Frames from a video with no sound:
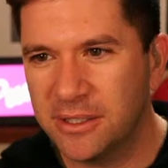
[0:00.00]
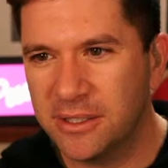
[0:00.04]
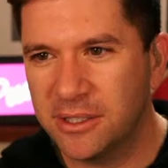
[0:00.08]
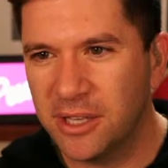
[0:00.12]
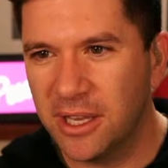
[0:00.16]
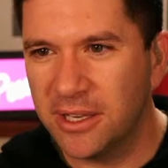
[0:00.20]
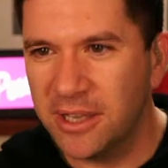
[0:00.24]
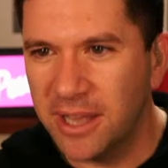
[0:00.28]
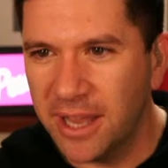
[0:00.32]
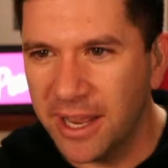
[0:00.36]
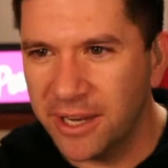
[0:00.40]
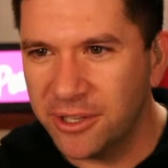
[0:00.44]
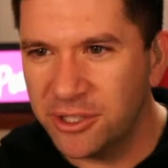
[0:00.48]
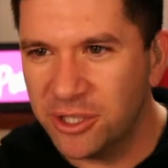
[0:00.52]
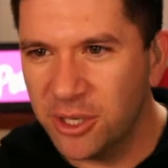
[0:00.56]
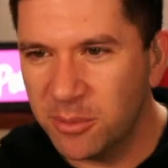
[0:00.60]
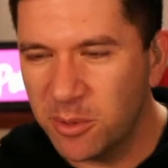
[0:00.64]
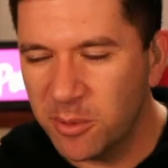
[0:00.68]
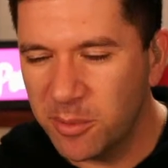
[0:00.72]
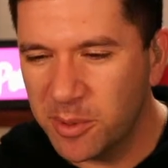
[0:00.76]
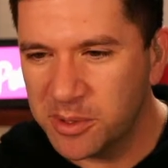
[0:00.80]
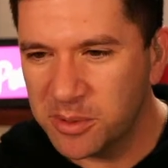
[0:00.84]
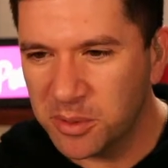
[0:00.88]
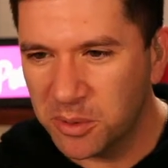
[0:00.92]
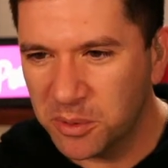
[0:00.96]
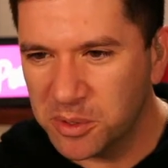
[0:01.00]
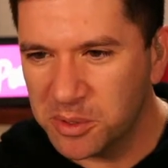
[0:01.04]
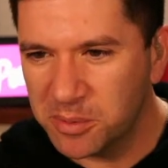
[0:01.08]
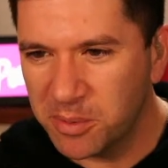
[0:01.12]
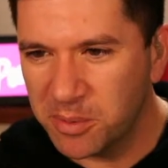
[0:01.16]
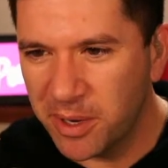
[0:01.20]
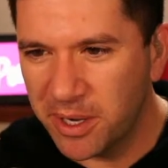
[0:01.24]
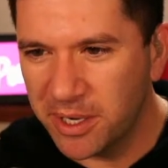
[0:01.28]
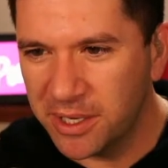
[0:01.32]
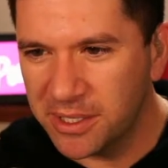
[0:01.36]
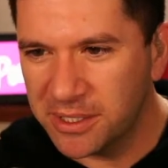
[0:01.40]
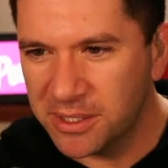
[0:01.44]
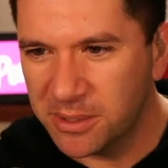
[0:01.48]
Indiana Jim, you must be
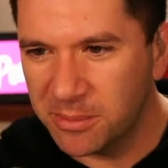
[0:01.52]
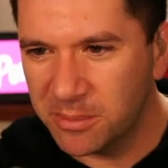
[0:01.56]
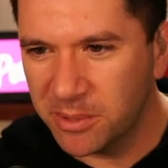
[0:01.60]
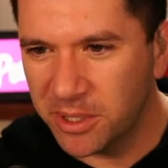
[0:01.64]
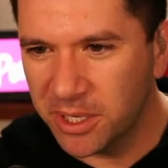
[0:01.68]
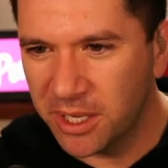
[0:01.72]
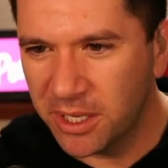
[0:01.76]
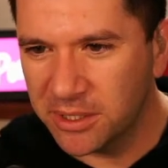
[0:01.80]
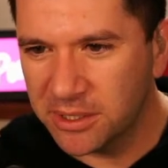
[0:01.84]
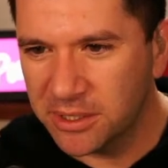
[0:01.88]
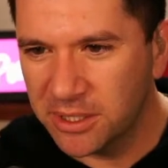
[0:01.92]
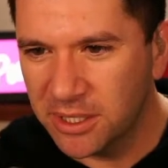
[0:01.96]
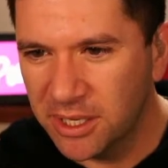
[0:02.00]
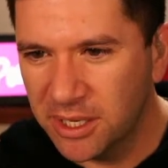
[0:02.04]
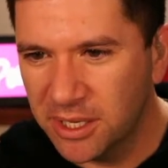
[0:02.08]
responding to somebody else.